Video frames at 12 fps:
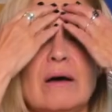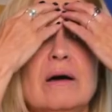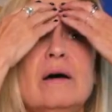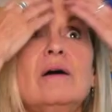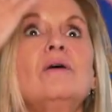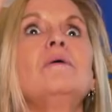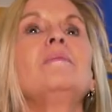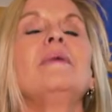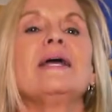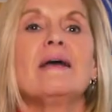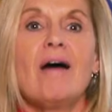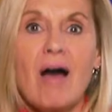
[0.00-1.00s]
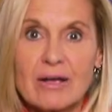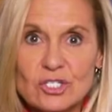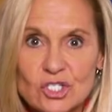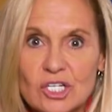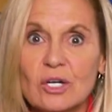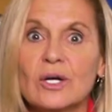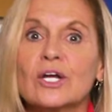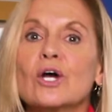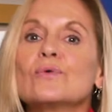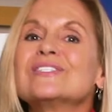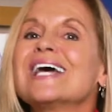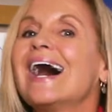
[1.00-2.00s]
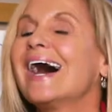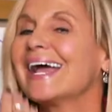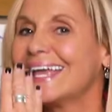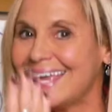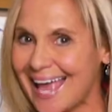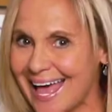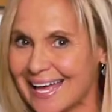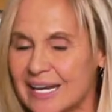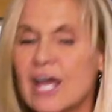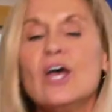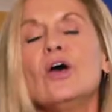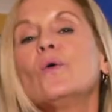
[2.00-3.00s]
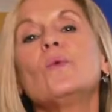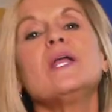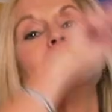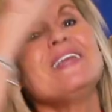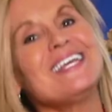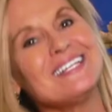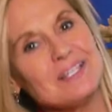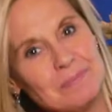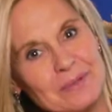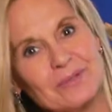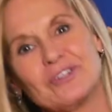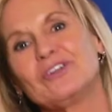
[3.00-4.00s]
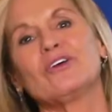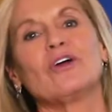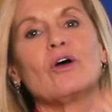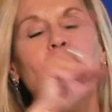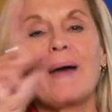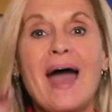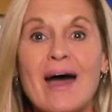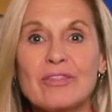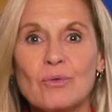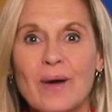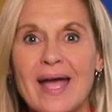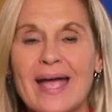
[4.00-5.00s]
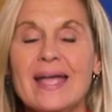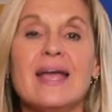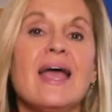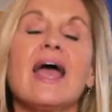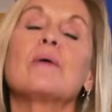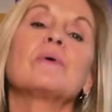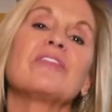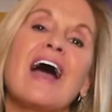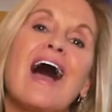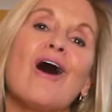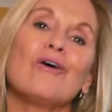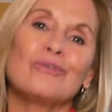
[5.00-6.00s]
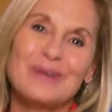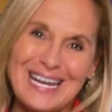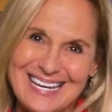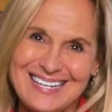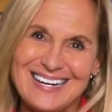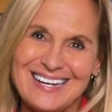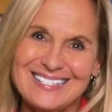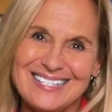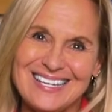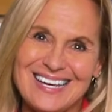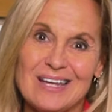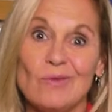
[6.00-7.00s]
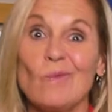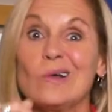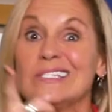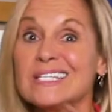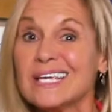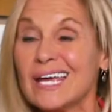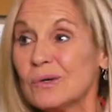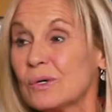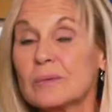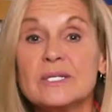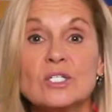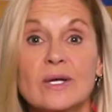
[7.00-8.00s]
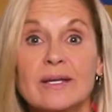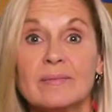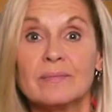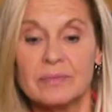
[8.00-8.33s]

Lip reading: oh my gosh, here it goes again, we begin to build a neural pathway, and without recognizing it, once again, what are we doing?